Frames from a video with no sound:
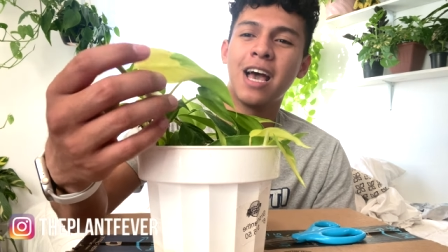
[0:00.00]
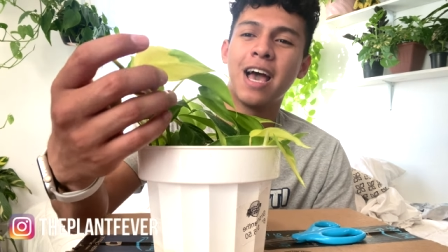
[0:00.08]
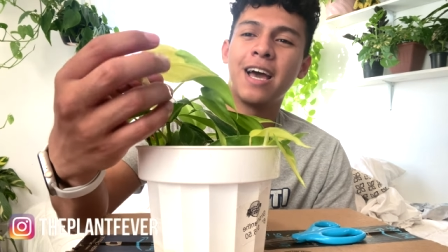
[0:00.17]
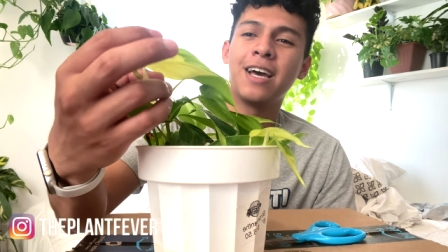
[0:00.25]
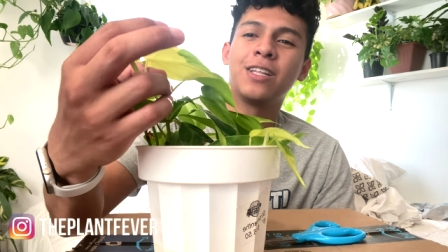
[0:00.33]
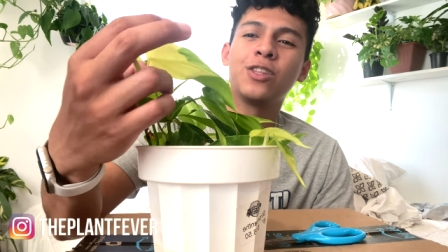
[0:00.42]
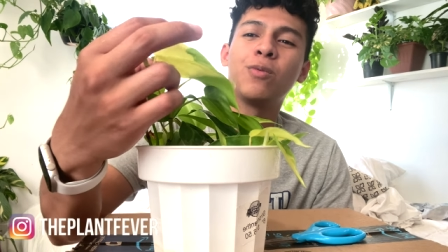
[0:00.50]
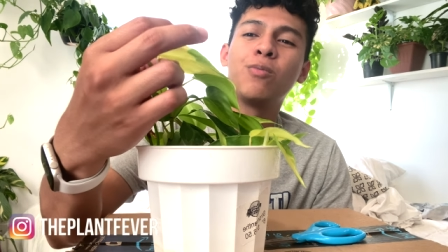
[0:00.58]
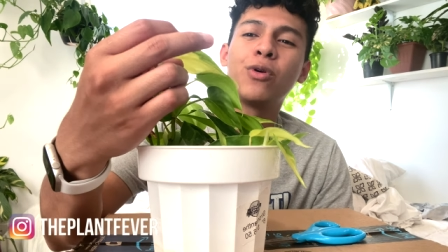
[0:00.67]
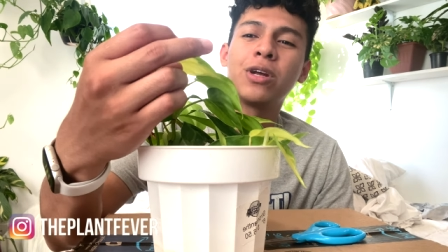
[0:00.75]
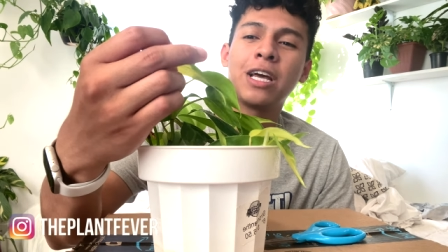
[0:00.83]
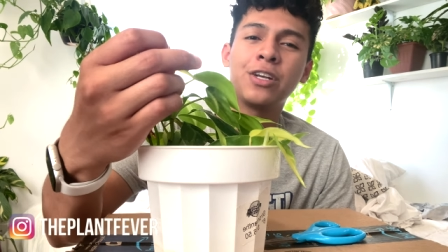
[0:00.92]
and the
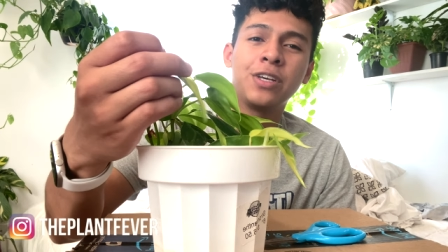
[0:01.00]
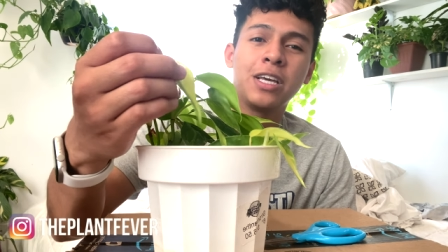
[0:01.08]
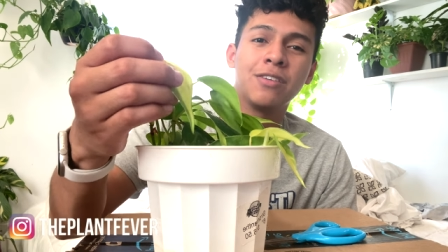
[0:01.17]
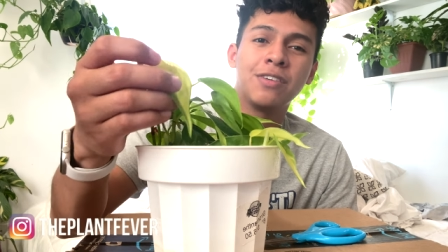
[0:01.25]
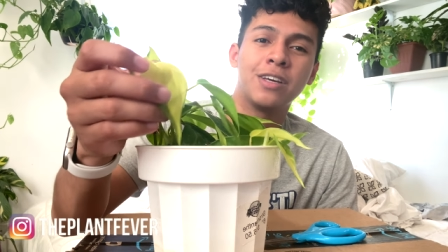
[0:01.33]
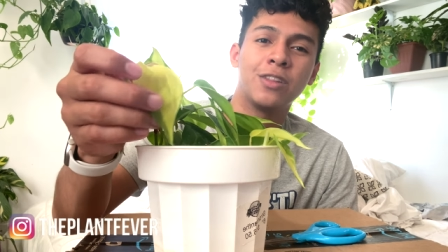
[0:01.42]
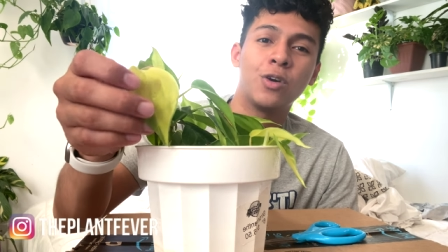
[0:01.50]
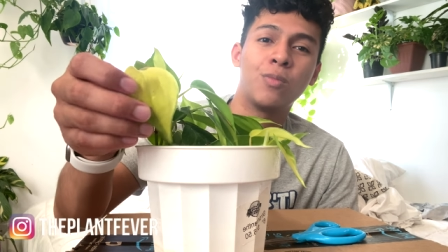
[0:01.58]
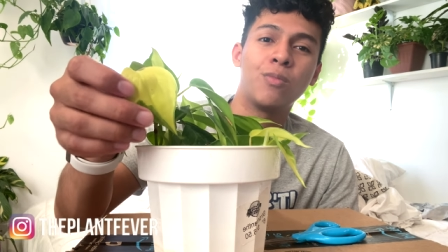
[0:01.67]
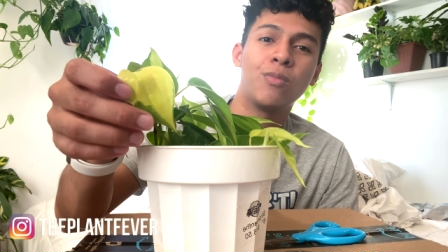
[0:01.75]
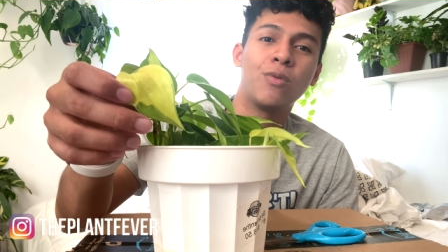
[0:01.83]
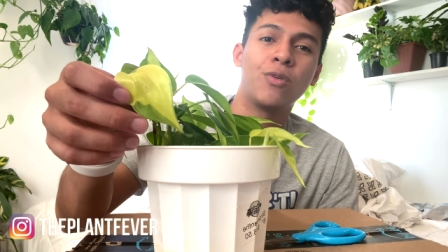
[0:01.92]
more light you give it the
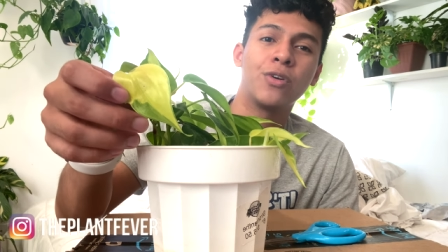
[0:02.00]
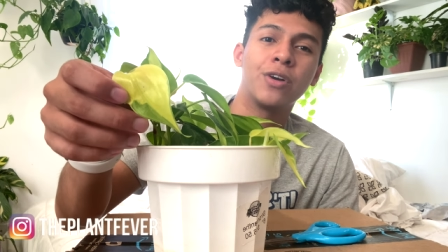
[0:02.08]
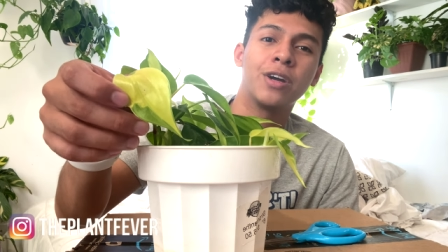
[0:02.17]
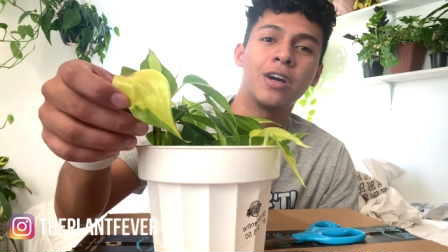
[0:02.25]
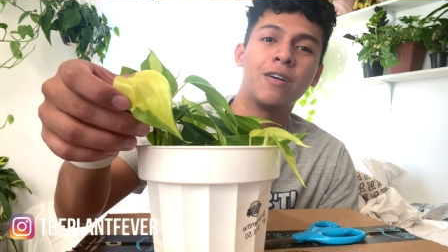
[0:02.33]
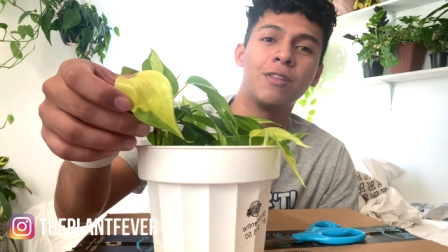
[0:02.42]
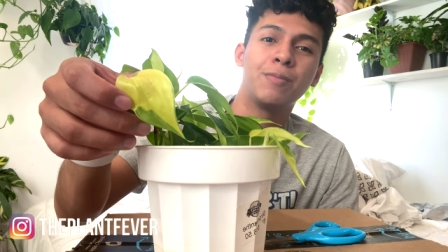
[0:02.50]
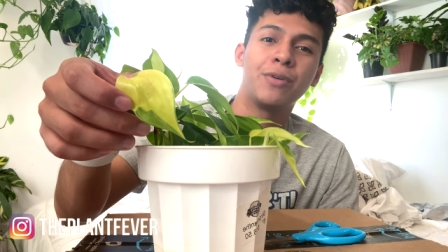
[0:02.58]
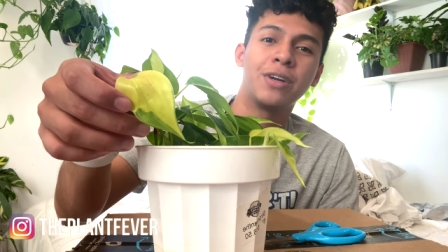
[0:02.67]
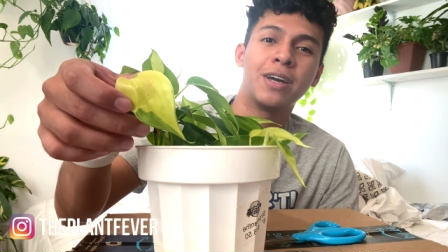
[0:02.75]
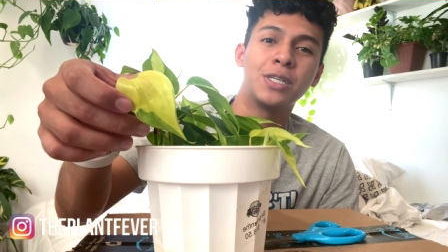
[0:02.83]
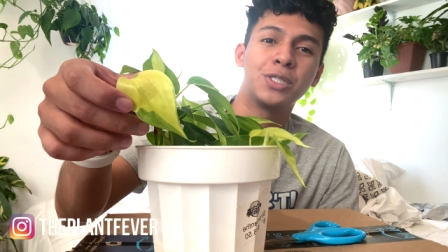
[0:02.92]
more of the
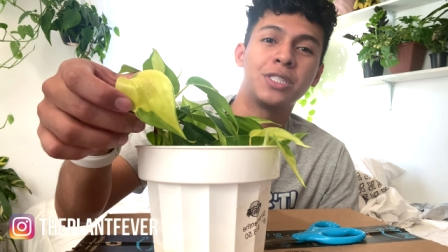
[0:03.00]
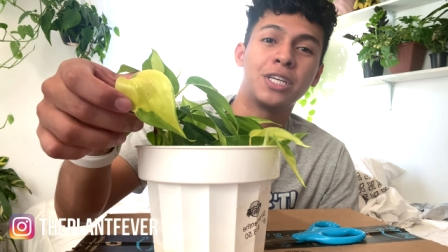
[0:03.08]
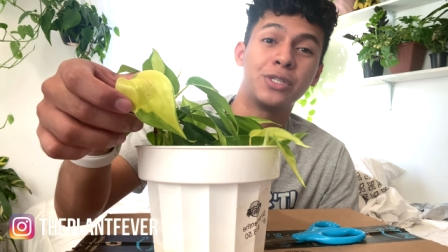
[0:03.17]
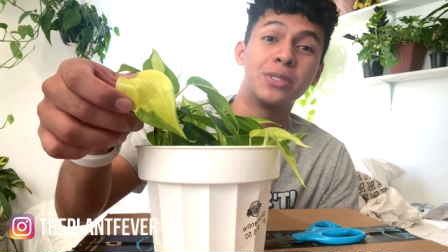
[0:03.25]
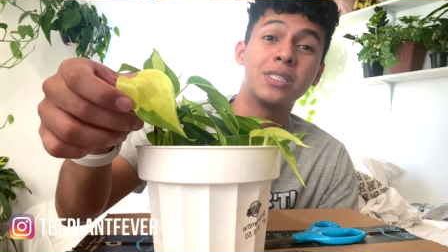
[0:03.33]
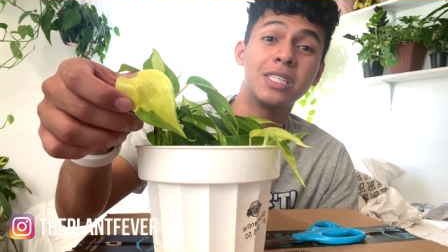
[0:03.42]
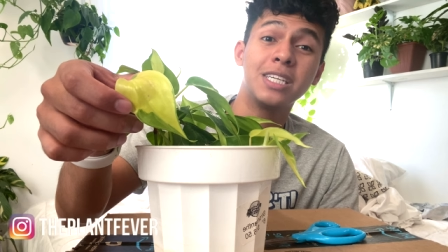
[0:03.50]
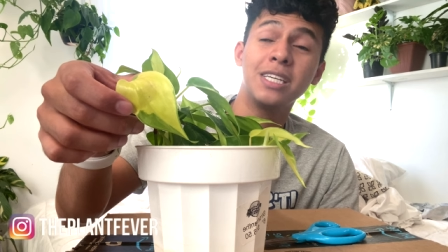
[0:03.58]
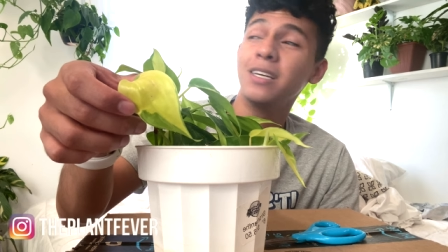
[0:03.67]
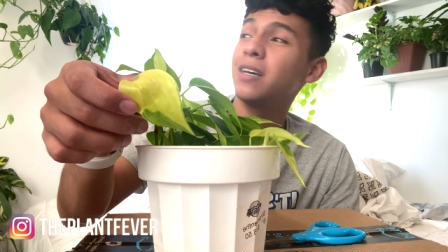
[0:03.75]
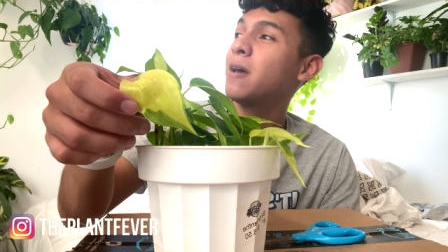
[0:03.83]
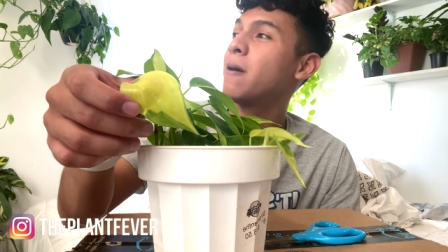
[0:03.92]
variegation that you
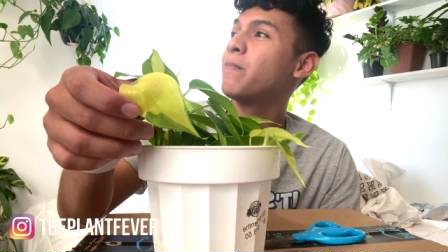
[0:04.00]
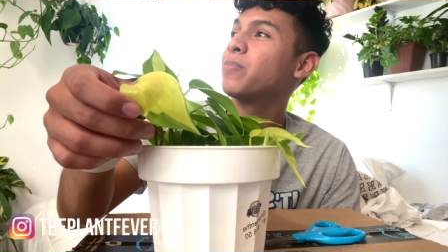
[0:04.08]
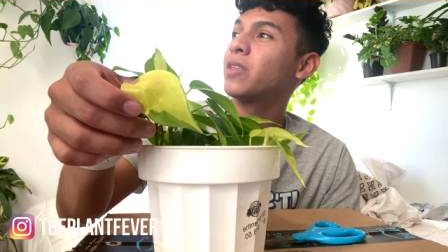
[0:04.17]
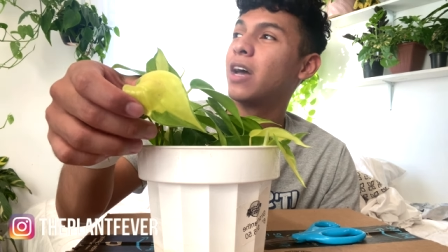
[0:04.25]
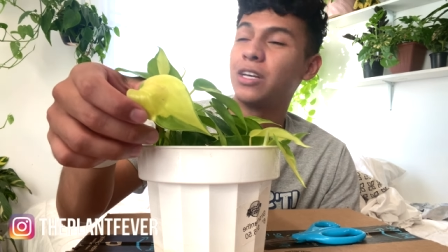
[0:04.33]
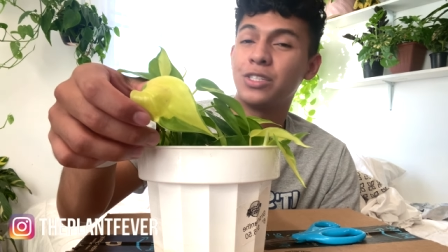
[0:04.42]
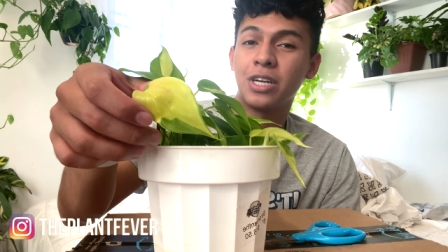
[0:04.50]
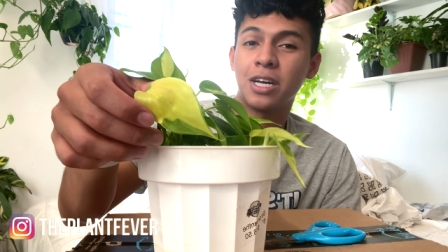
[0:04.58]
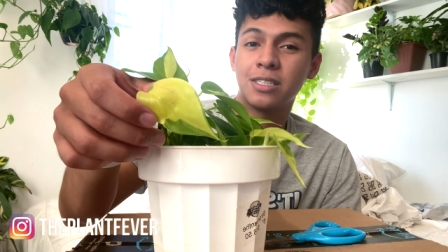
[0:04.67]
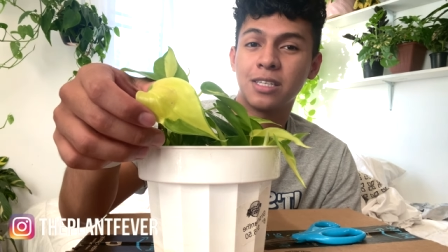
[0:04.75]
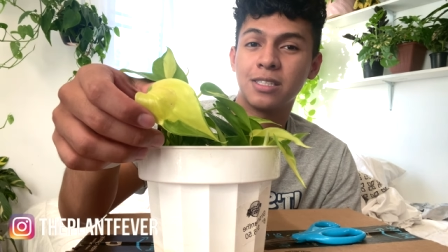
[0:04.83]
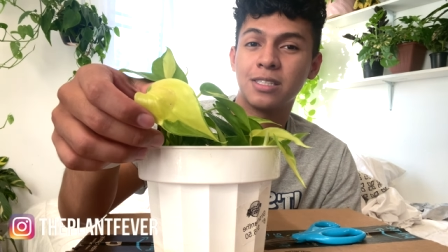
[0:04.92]
see as you
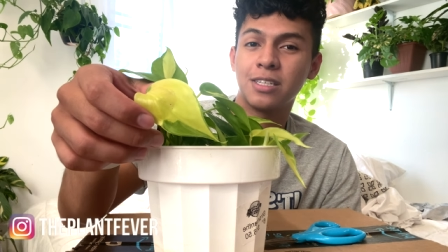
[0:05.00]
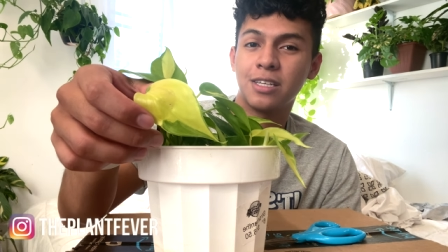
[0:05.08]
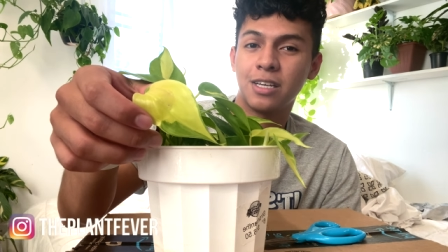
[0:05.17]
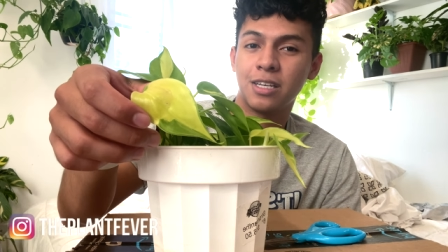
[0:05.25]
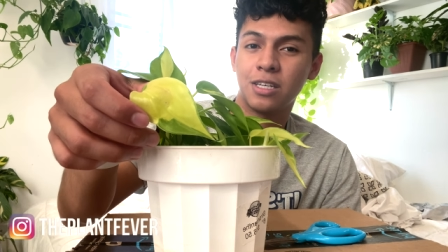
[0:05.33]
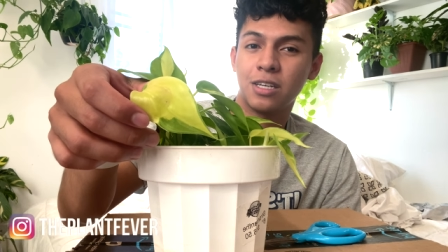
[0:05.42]
guys can see